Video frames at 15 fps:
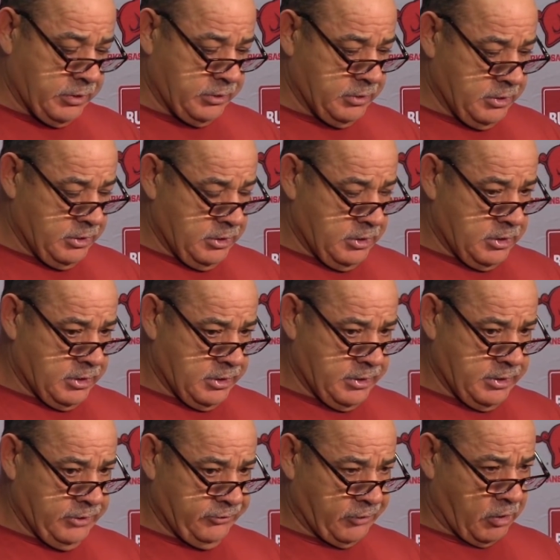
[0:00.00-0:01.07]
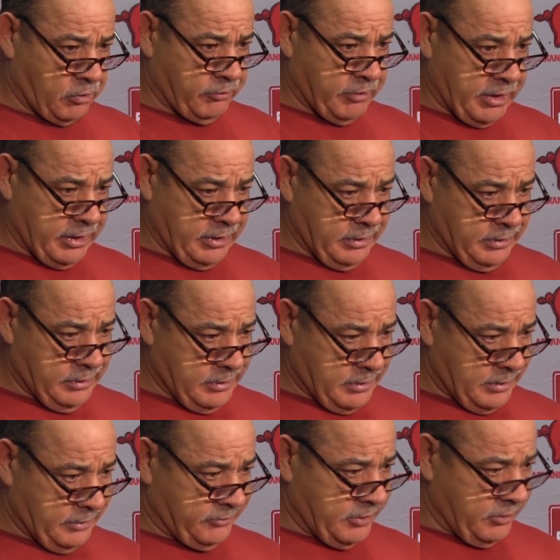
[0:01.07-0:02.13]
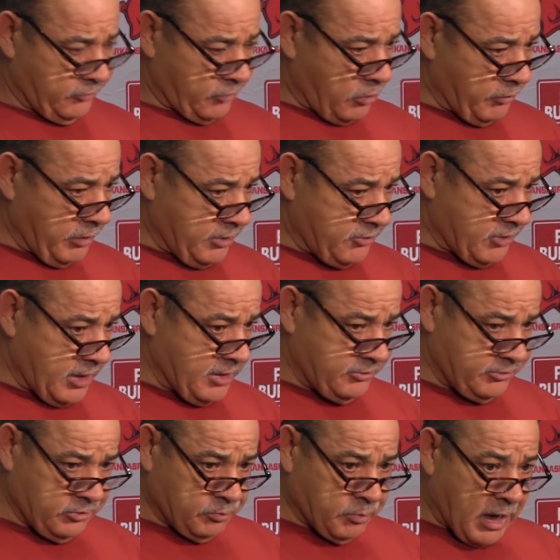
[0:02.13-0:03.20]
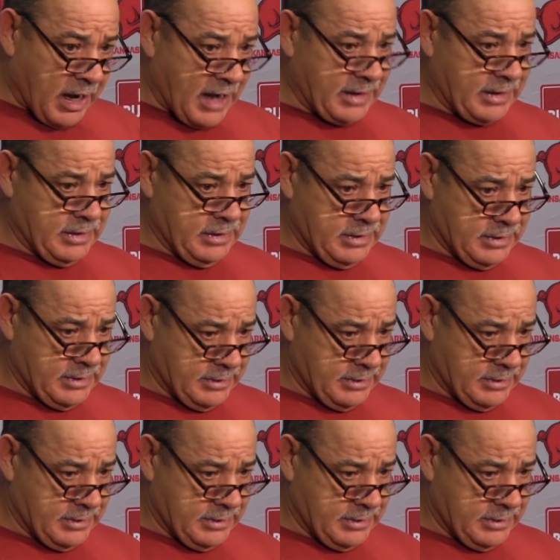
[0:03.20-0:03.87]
And he's already, like I said, he's already changed his body